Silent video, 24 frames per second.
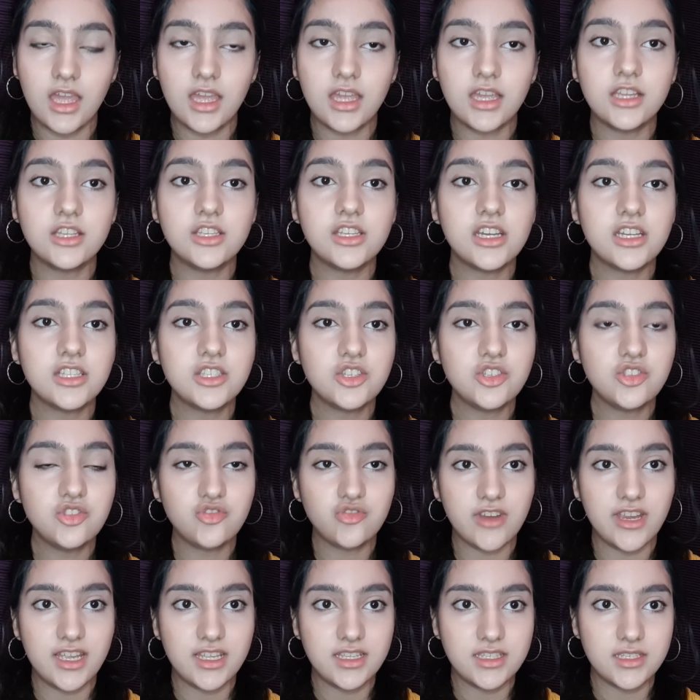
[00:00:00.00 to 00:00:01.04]
Another
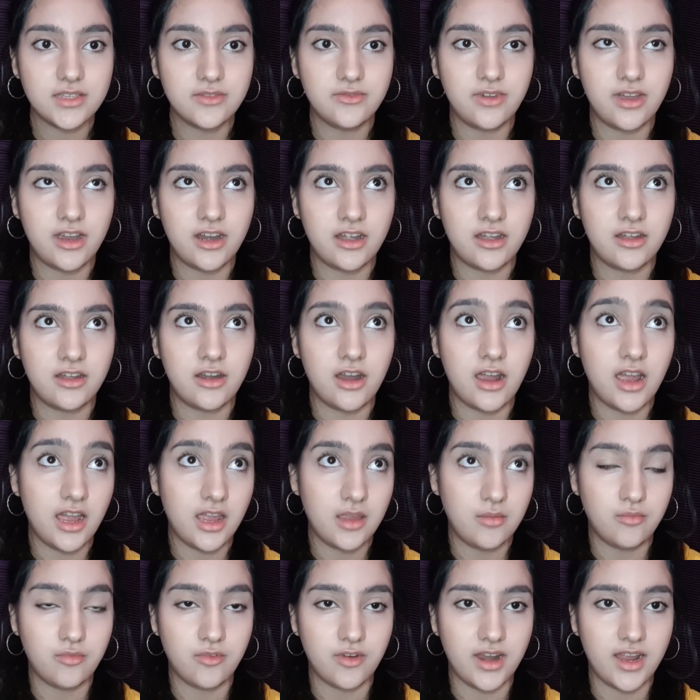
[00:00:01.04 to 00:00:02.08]
trend of our
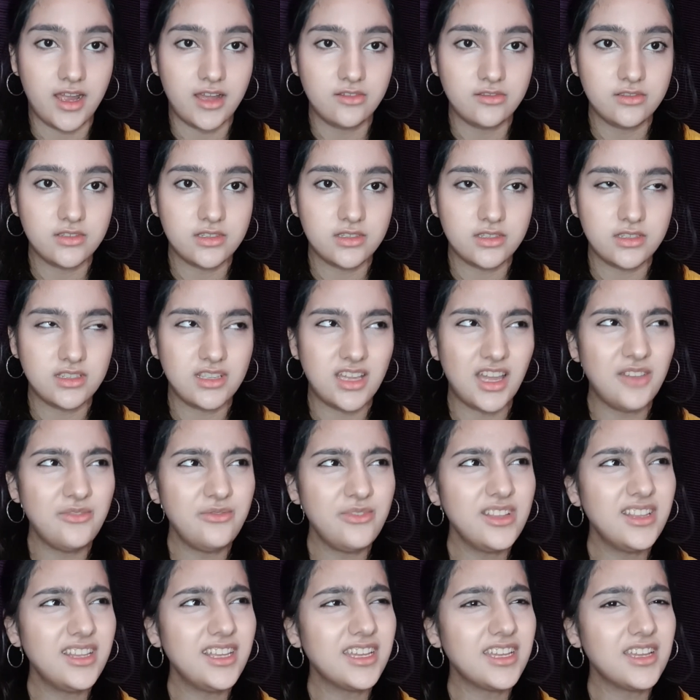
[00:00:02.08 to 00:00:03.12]
eyebrows. I
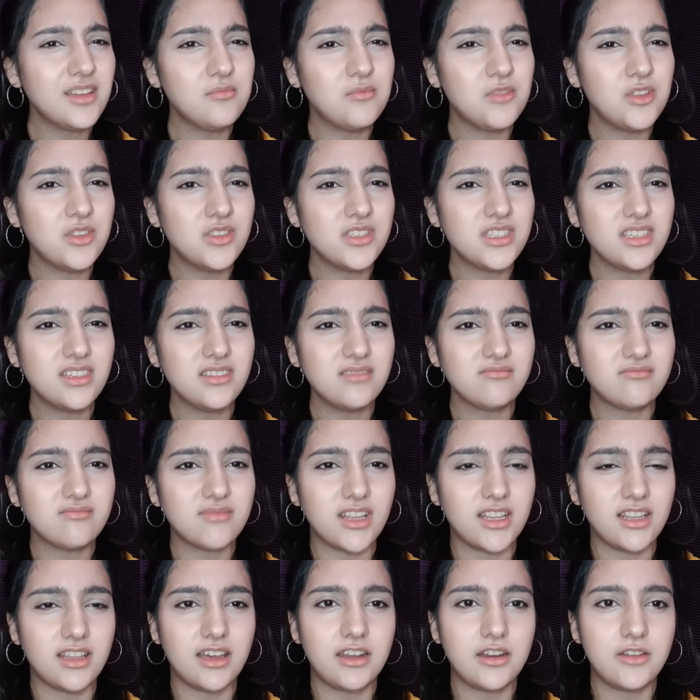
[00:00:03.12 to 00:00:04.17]
feel like I'm using
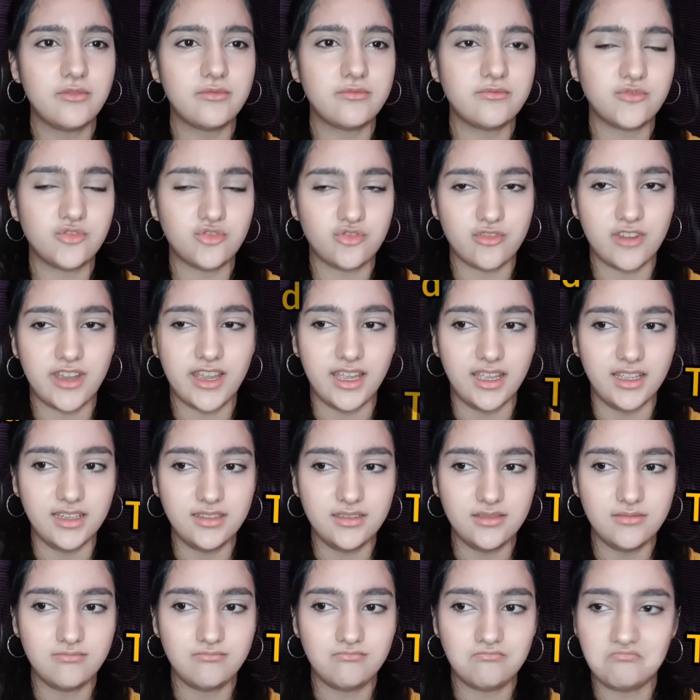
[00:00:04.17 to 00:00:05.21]
a lot of
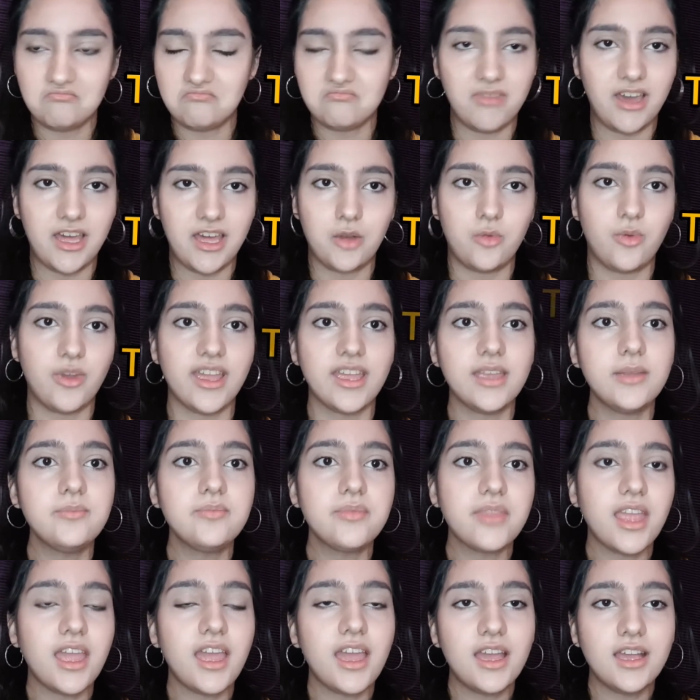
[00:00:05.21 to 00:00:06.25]
trend, by the way.
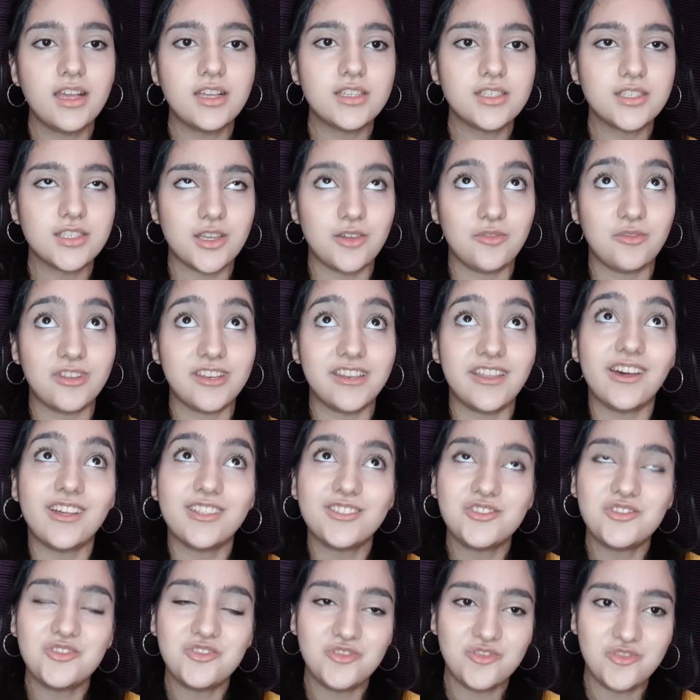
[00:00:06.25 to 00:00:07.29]
So
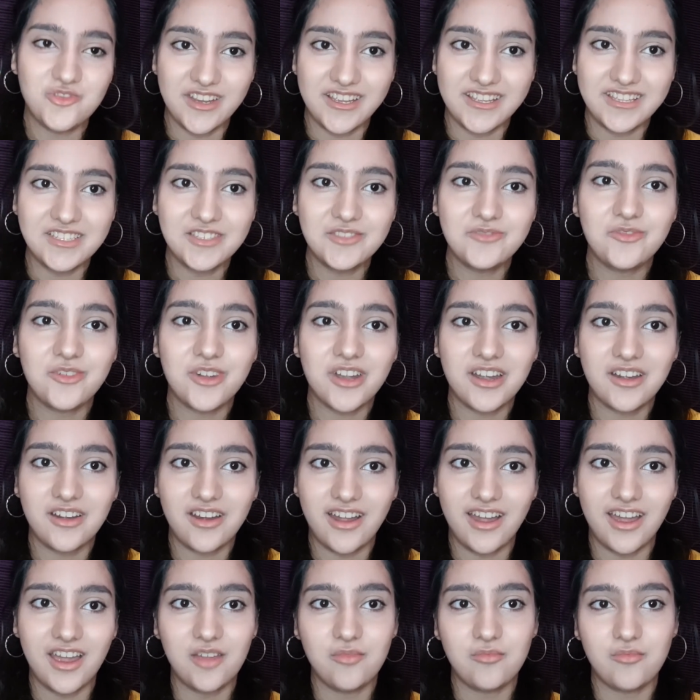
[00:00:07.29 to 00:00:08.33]
another trend for our
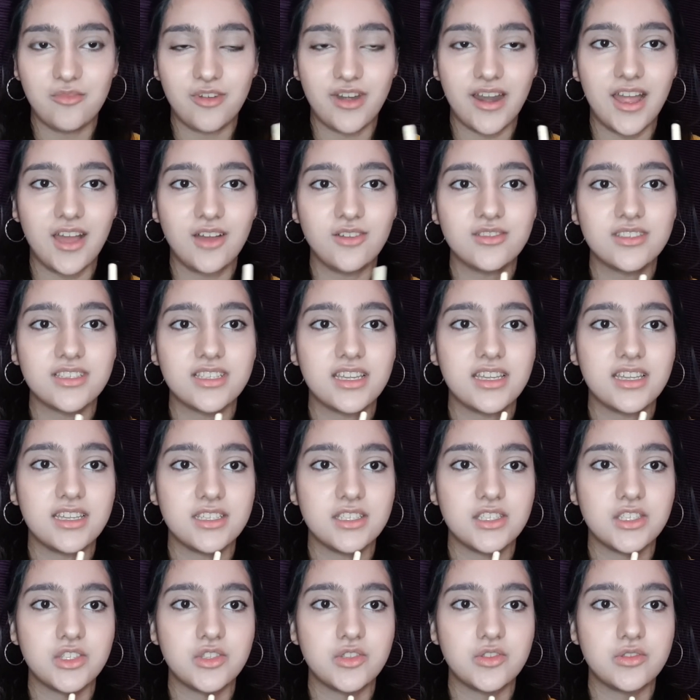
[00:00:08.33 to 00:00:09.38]
eyebrows
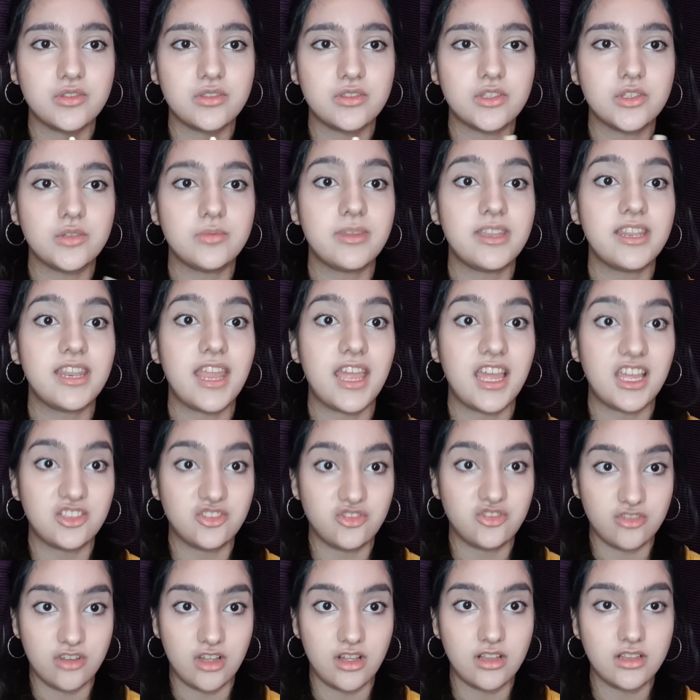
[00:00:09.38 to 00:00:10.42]
is to be
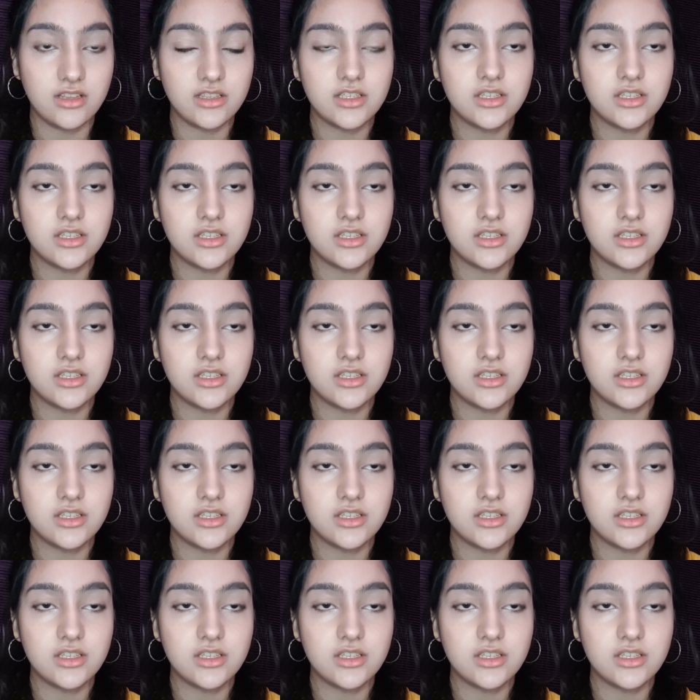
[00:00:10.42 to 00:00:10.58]
natural.